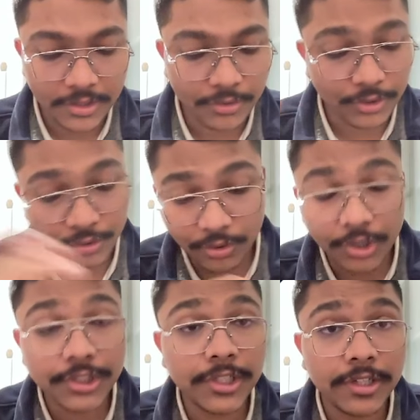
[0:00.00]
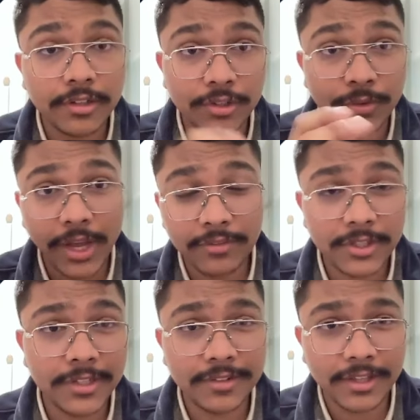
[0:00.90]
You launch it, you have the
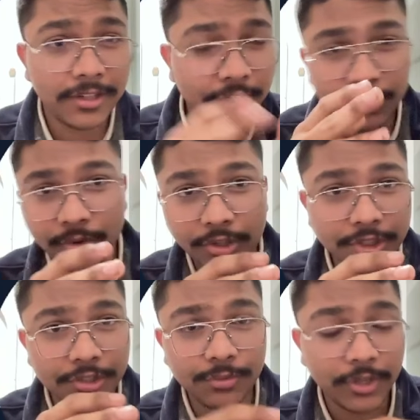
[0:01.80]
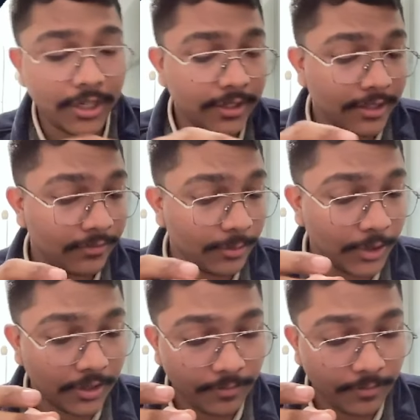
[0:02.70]
design ready, you launch it, you create the MVP.